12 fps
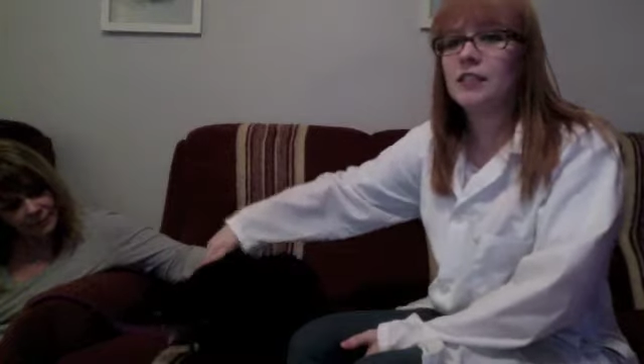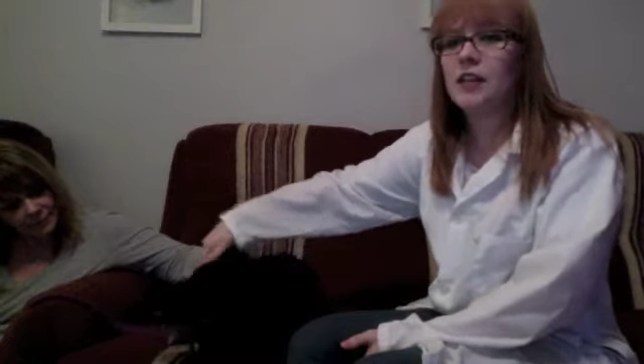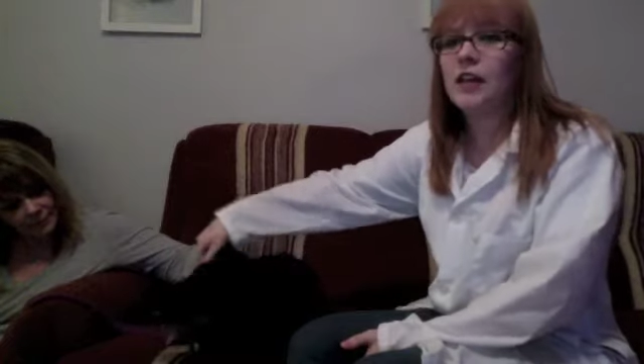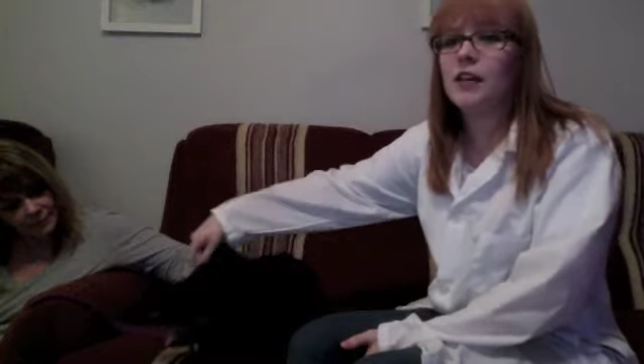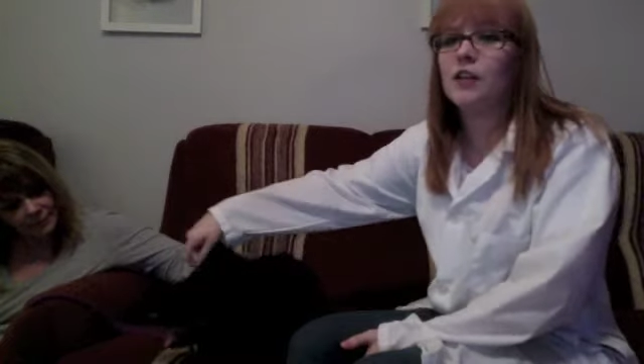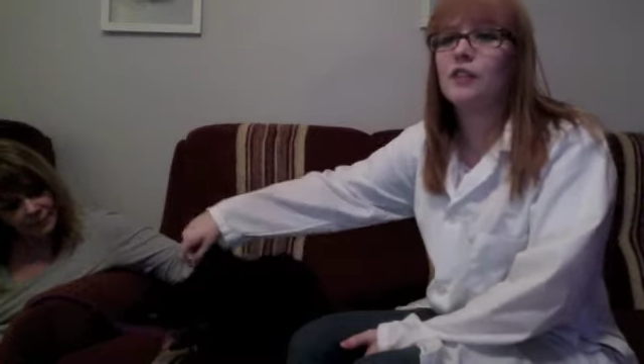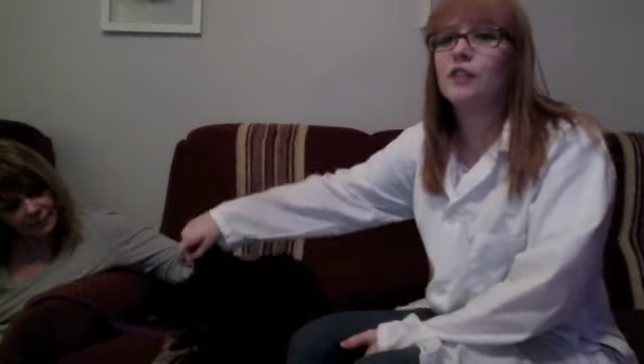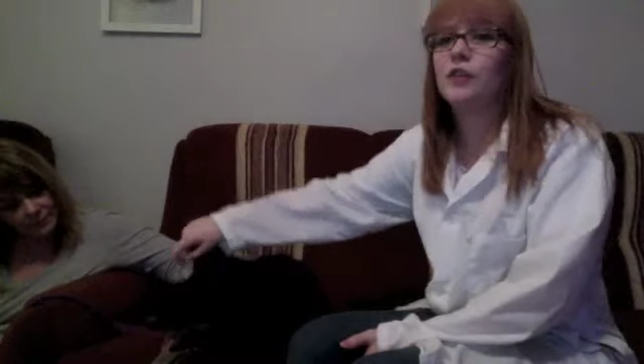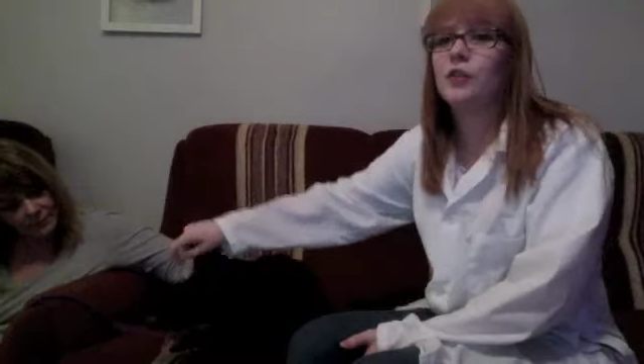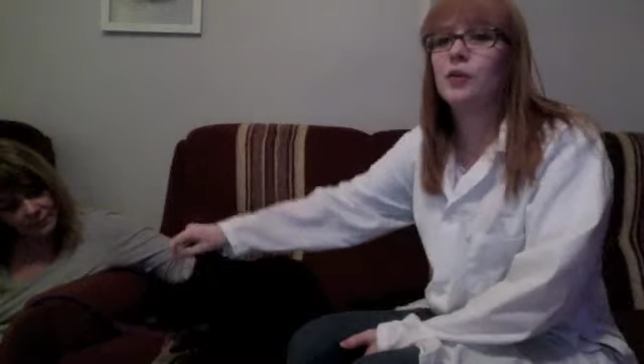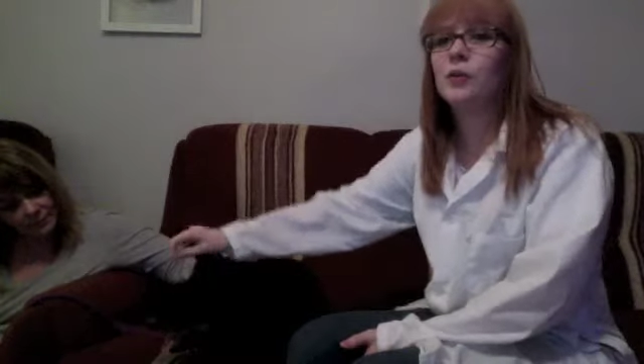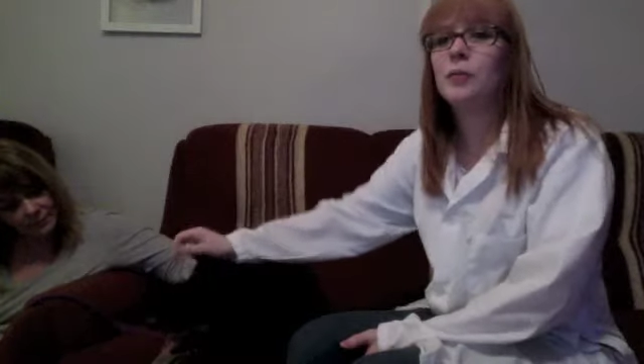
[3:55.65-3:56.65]
I look for the
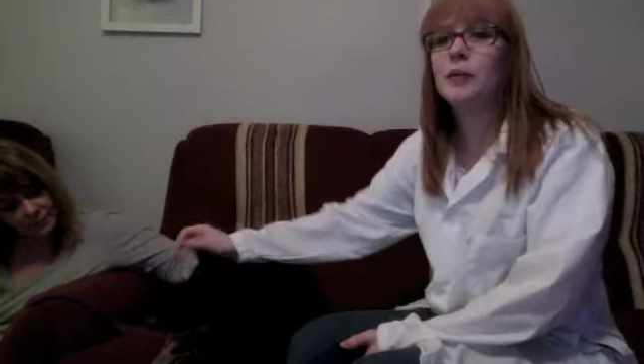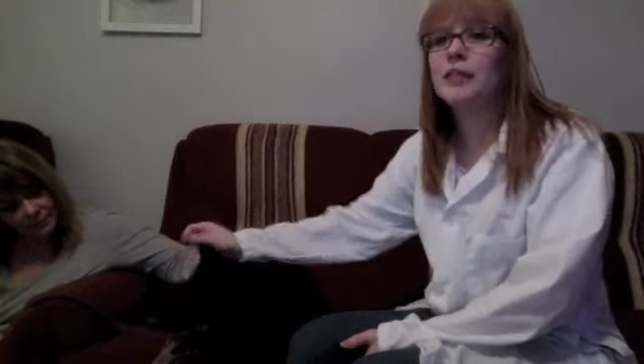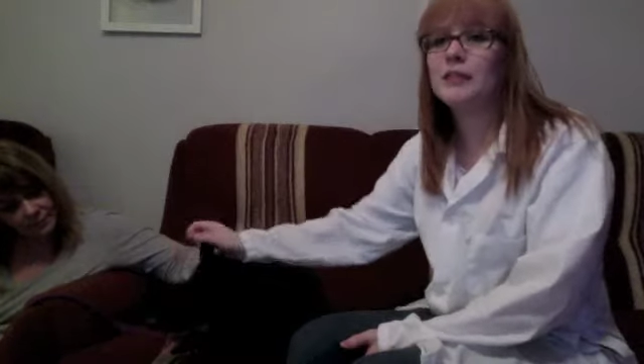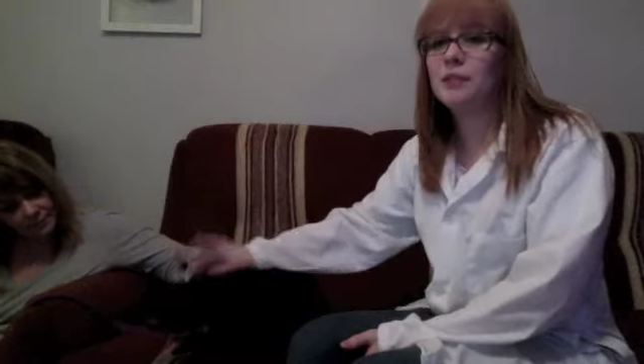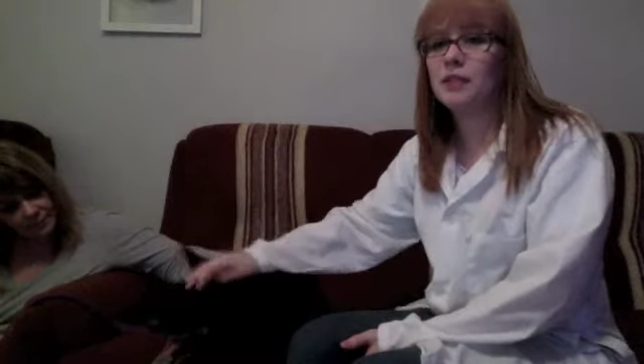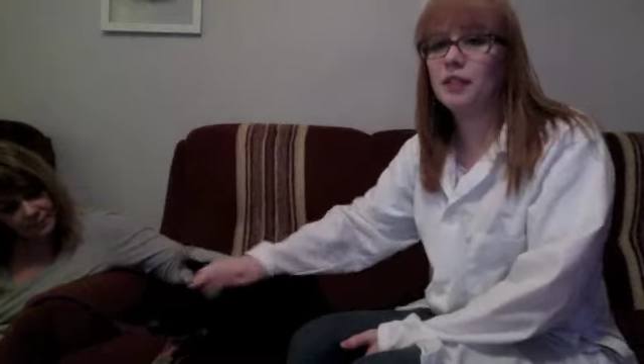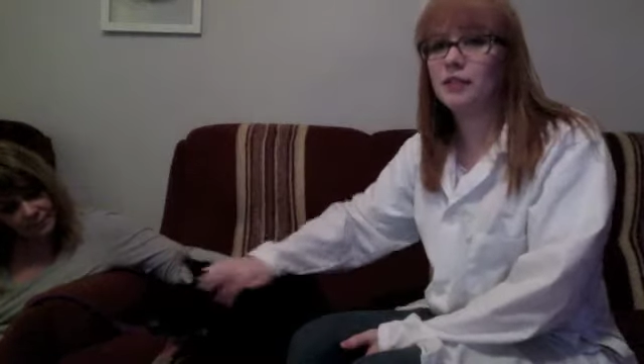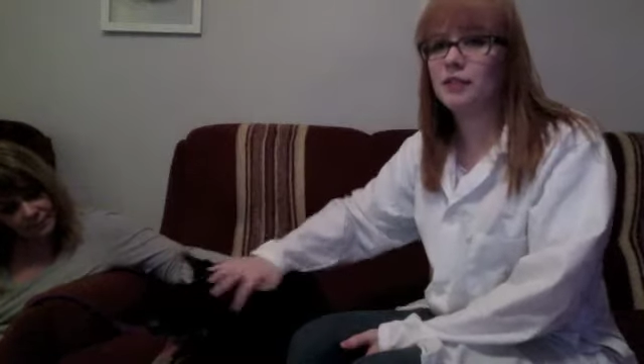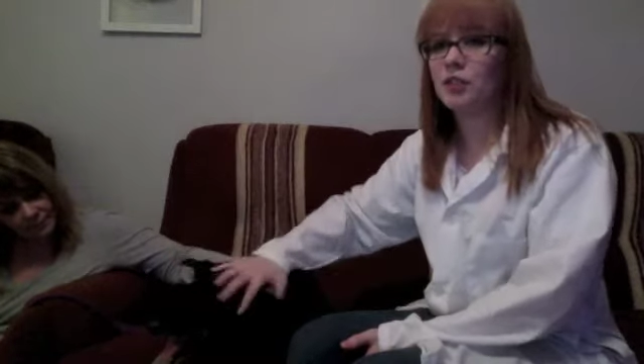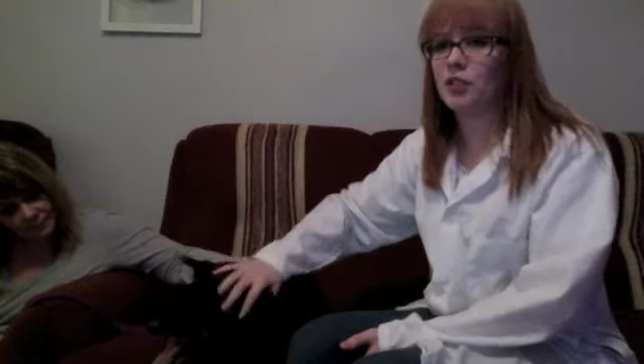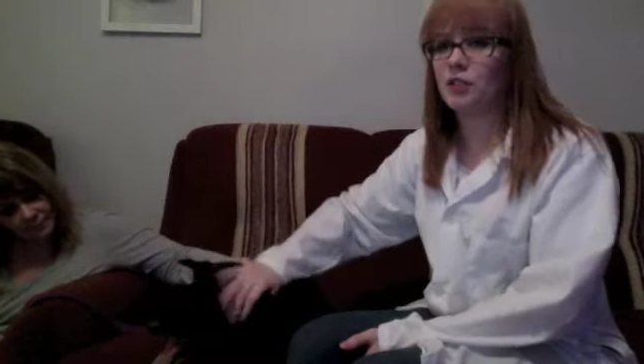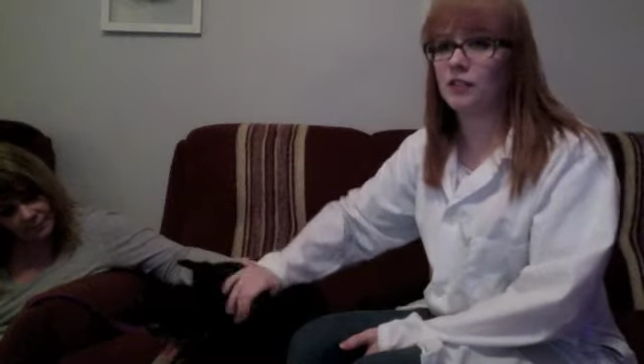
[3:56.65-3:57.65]
normal placement of the
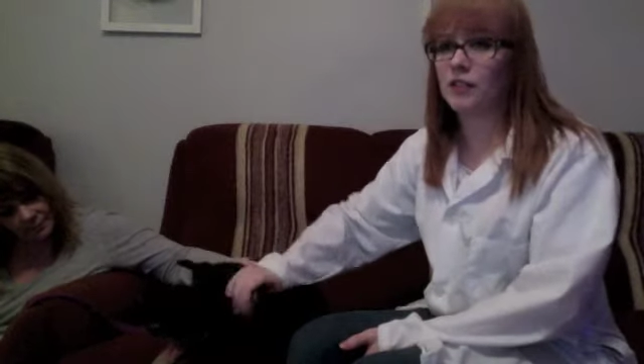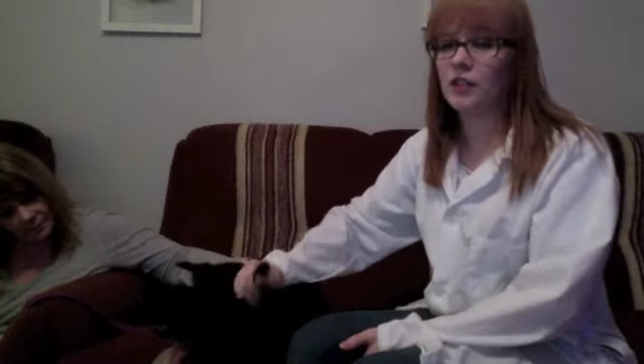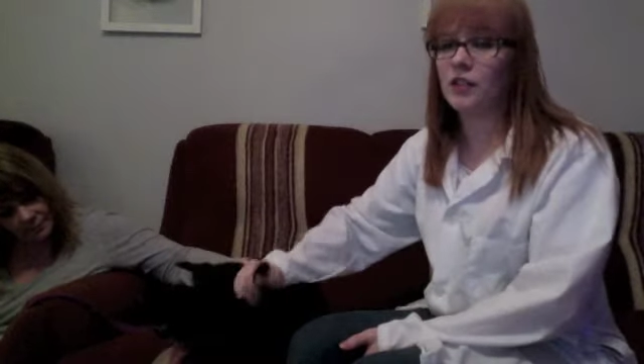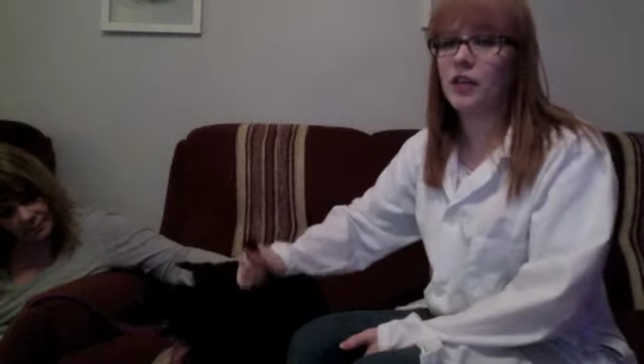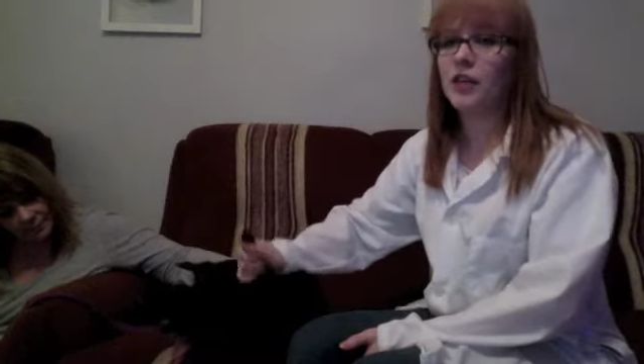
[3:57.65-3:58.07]
gingiva.